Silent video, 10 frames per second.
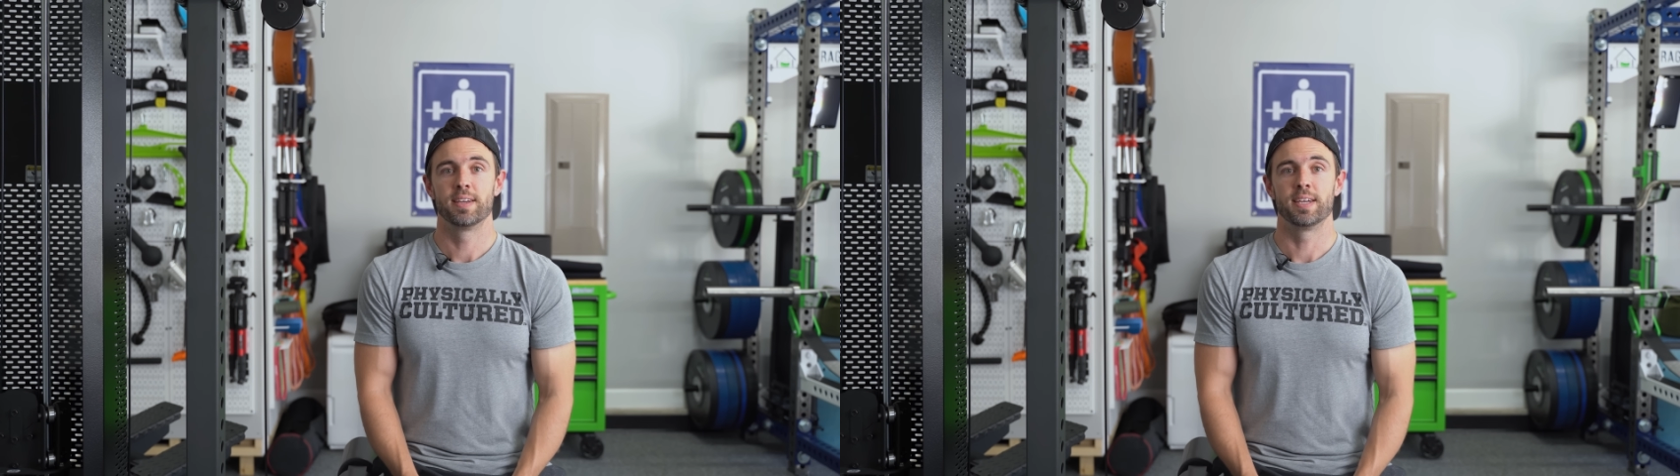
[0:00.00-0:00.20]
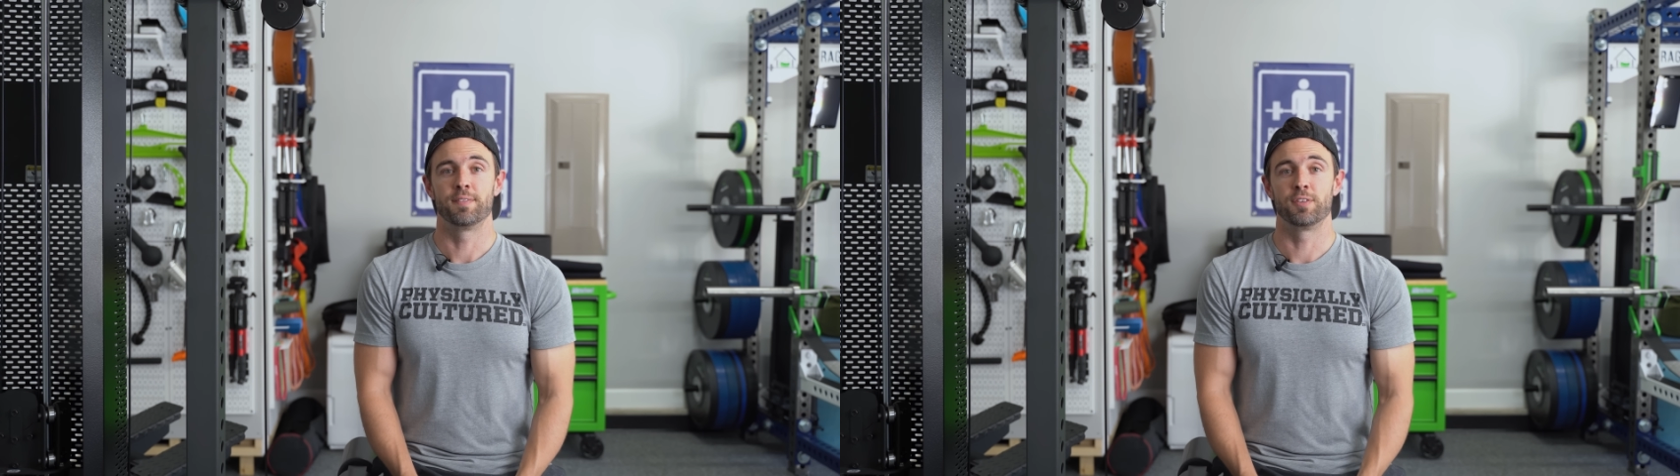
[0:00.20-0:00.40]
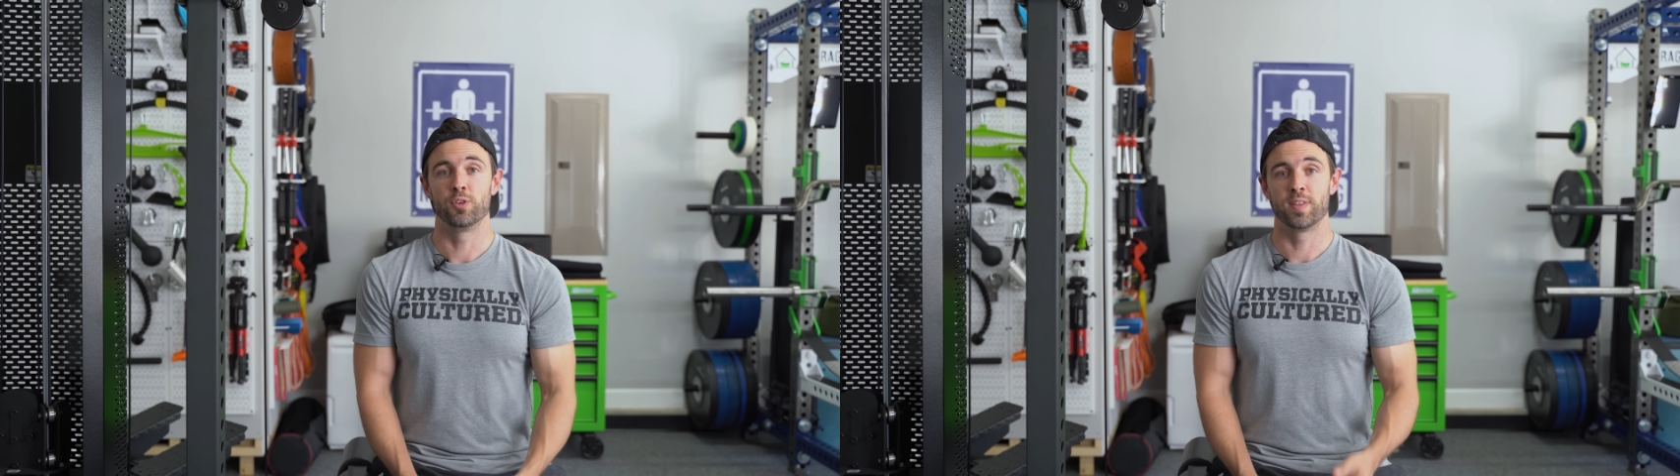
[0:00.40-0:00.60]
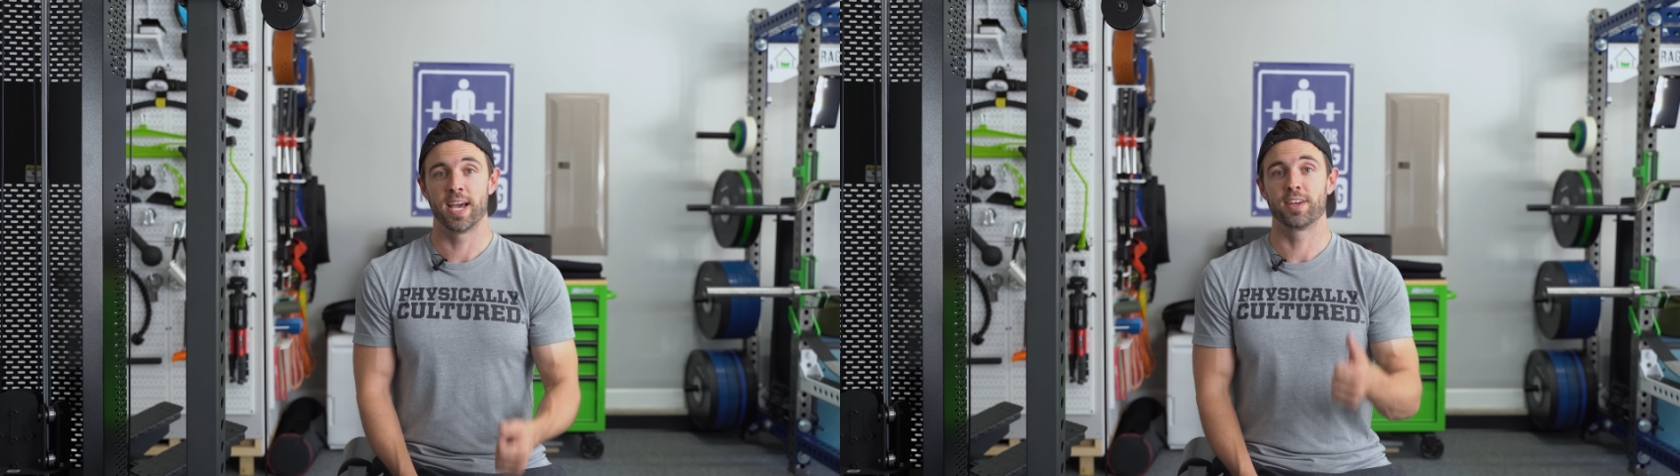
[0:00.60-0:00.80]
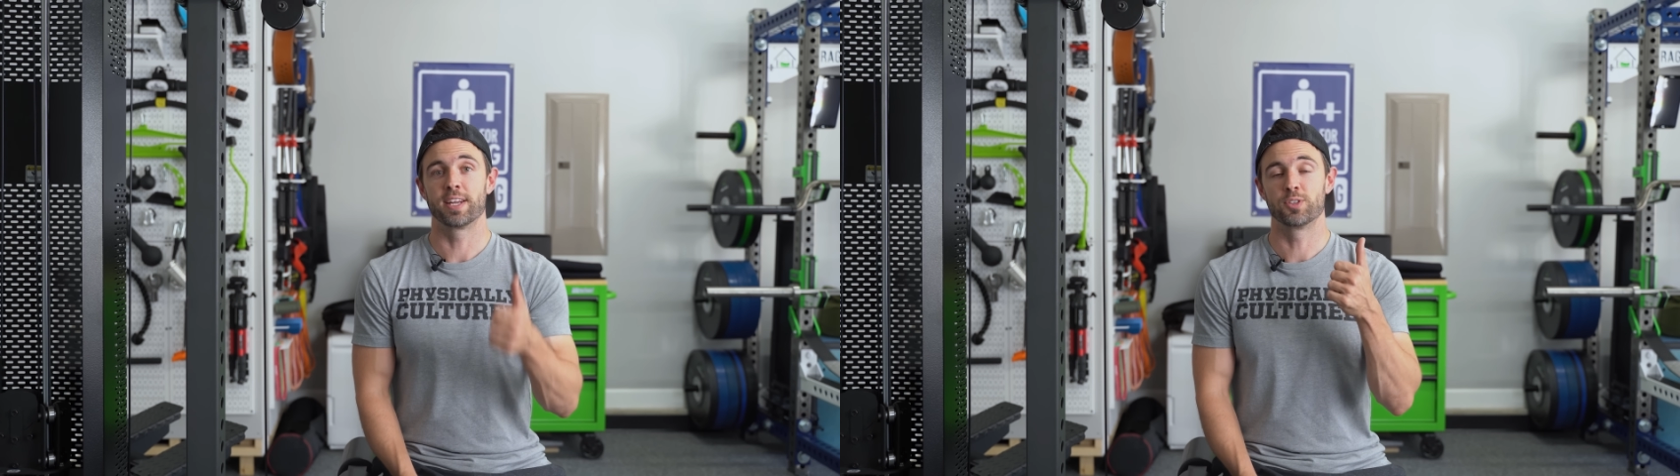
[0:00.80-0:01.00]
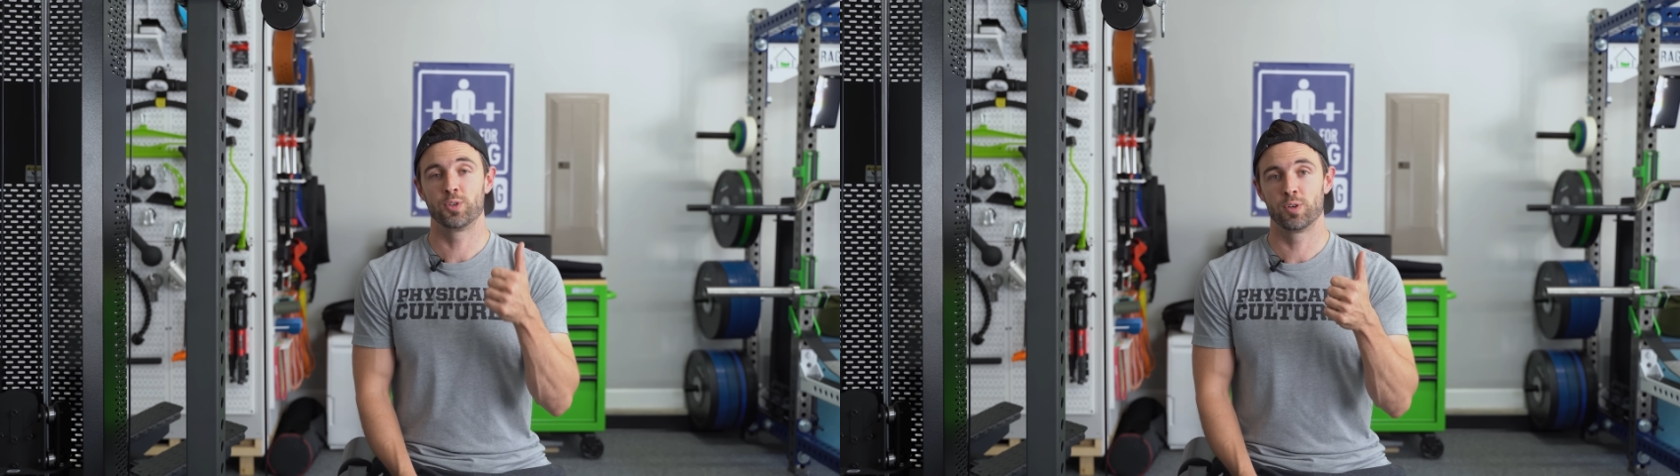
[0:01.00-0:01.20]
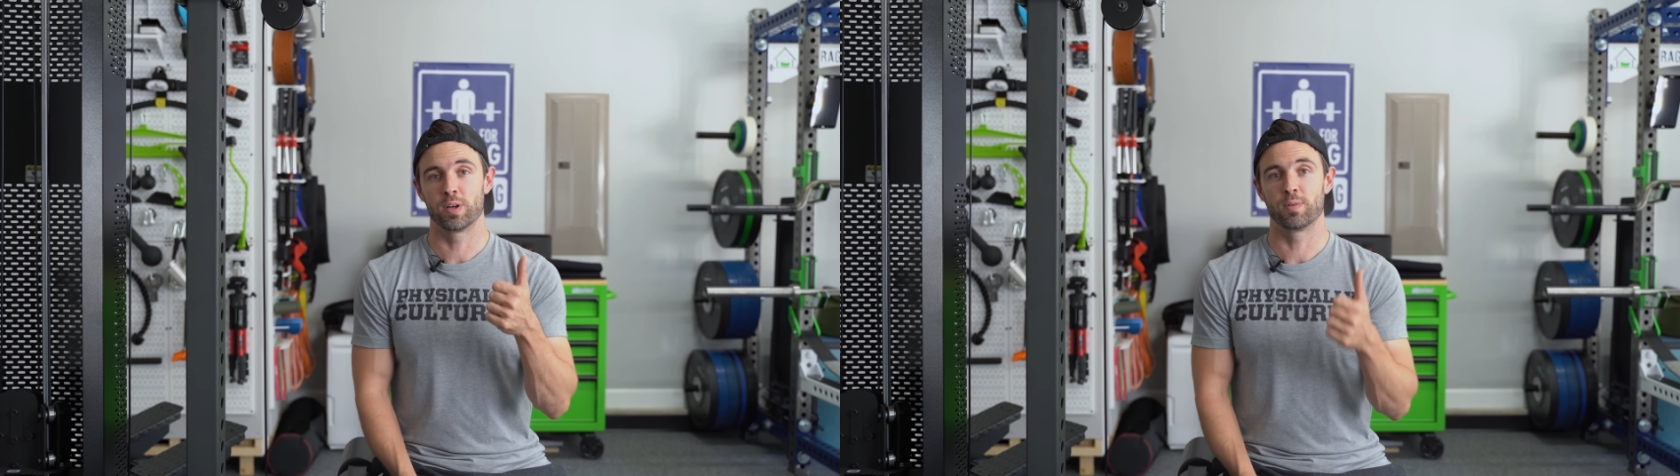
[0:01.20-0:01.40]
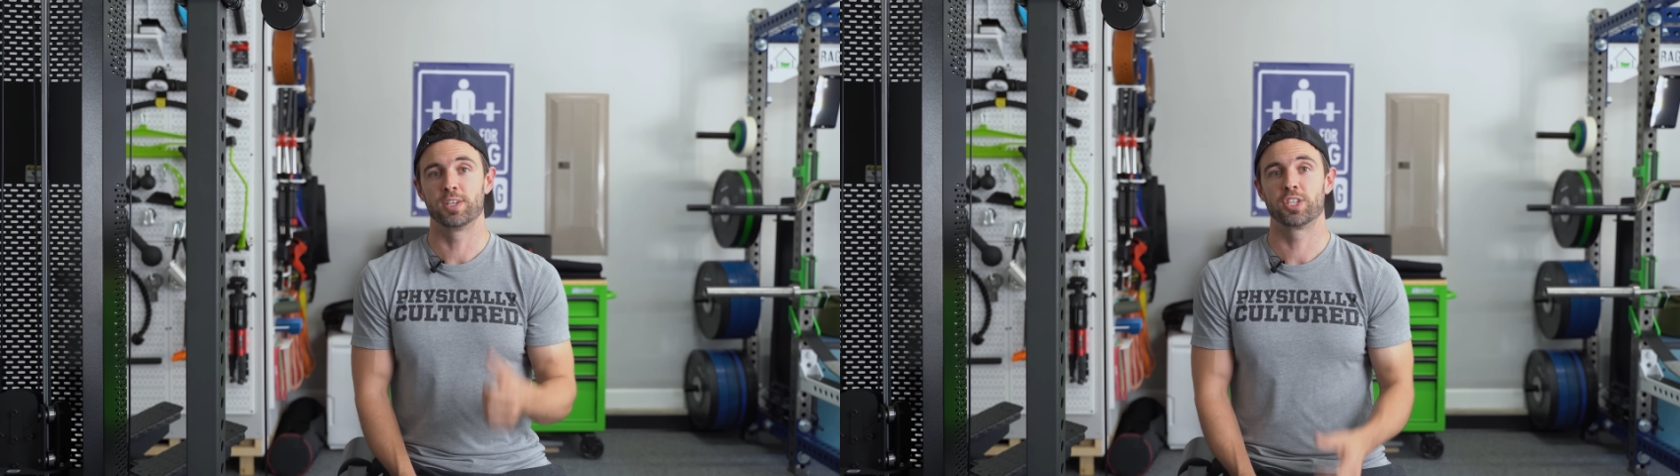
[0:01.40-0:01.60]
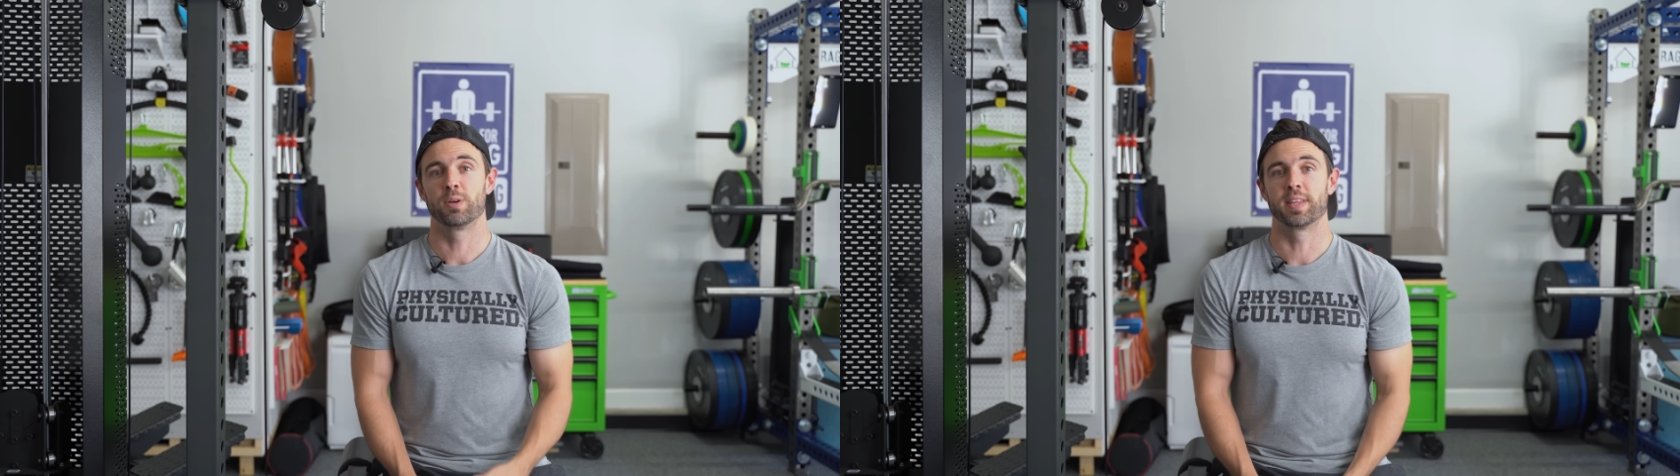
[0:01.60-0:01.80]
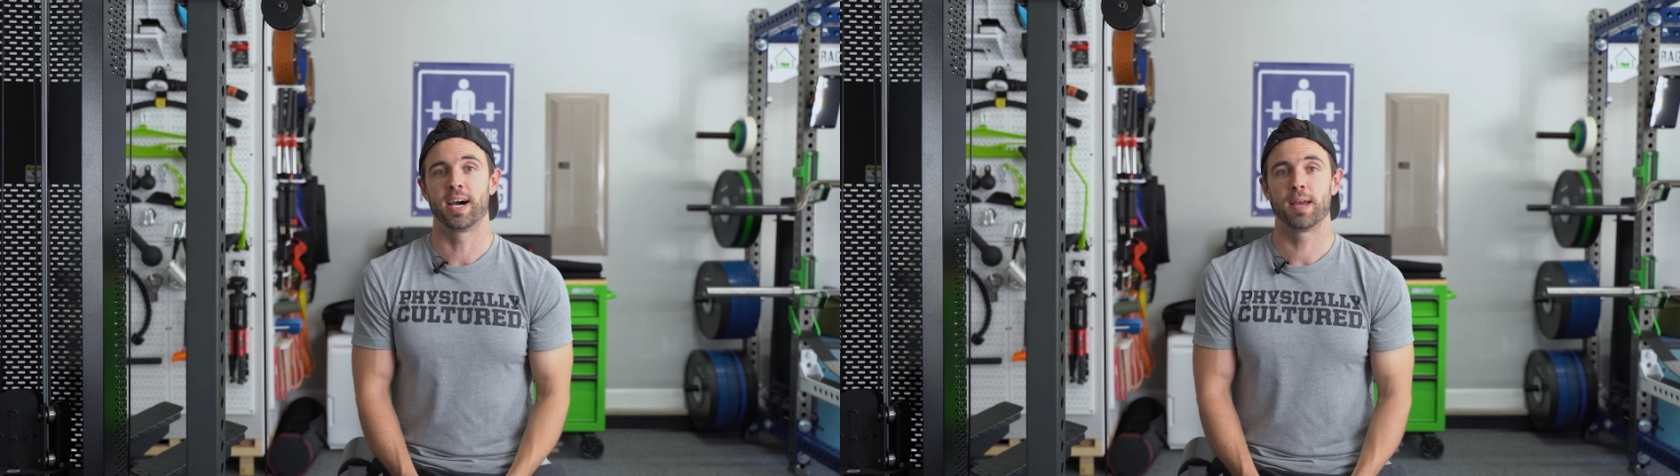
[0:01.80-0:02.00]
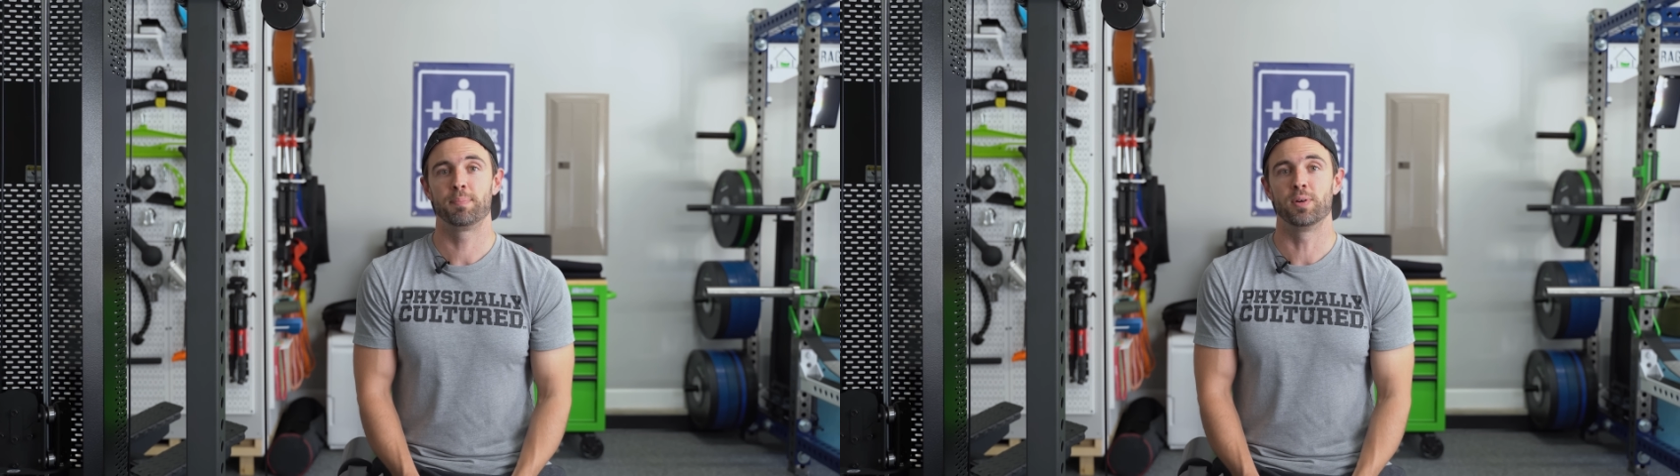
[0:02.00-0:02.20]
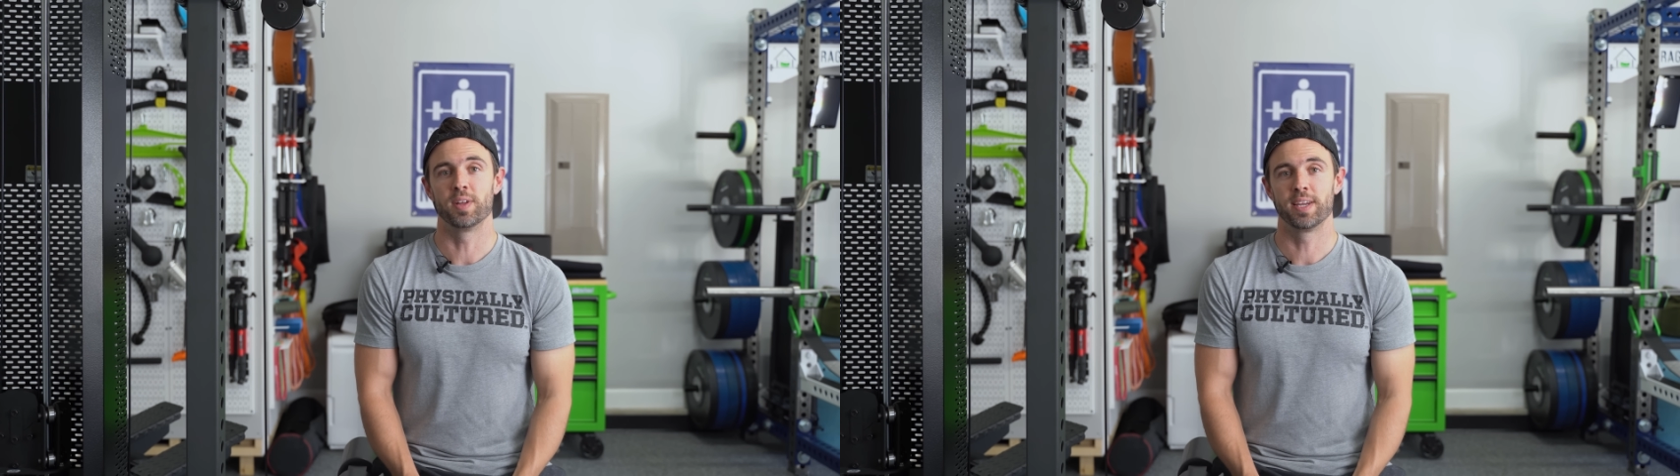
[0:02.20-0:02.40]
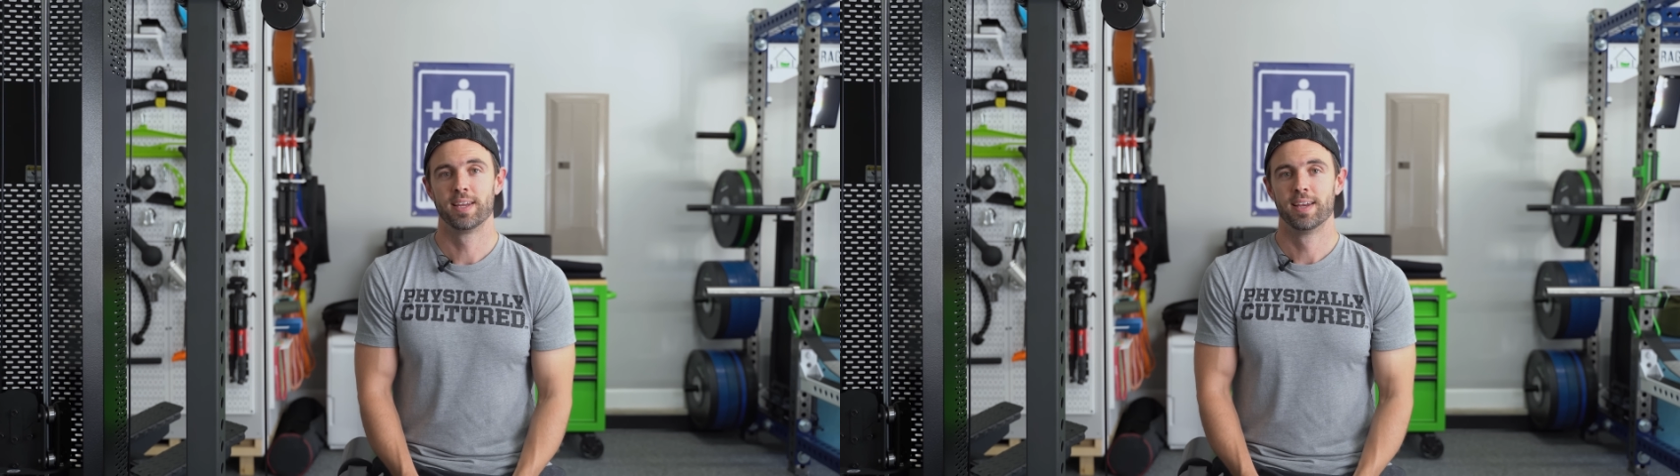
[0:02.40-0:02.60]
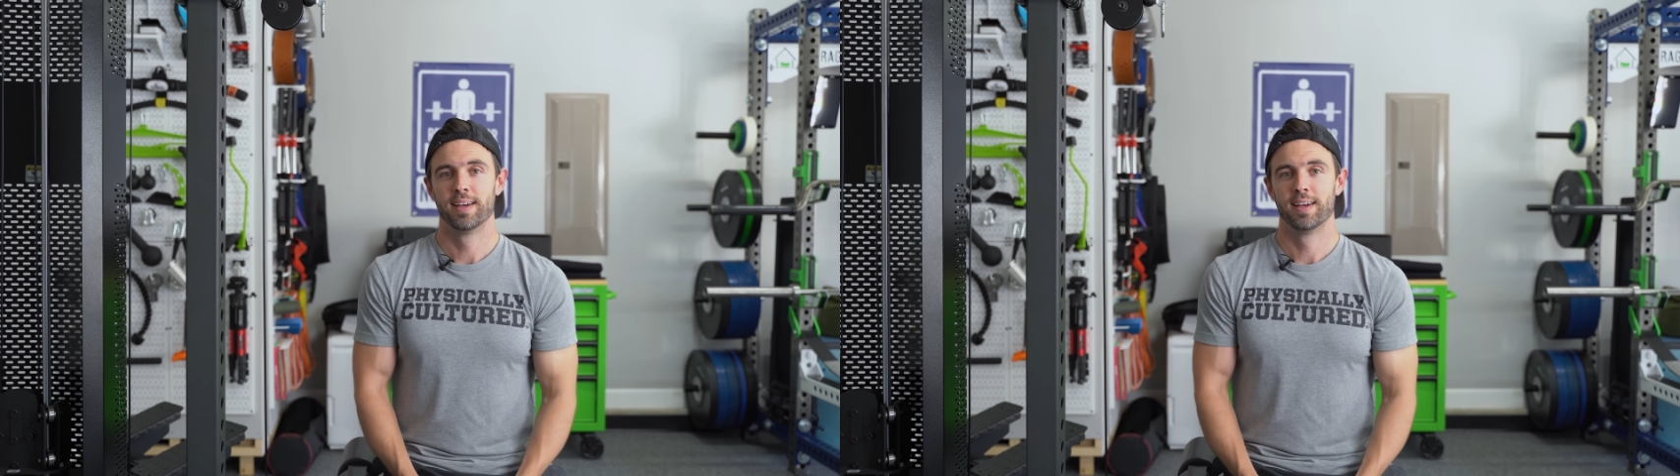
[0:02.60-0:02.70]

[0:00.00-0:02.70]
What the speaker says: If you do that, you get a 2-to-1 ratio on the high pulley.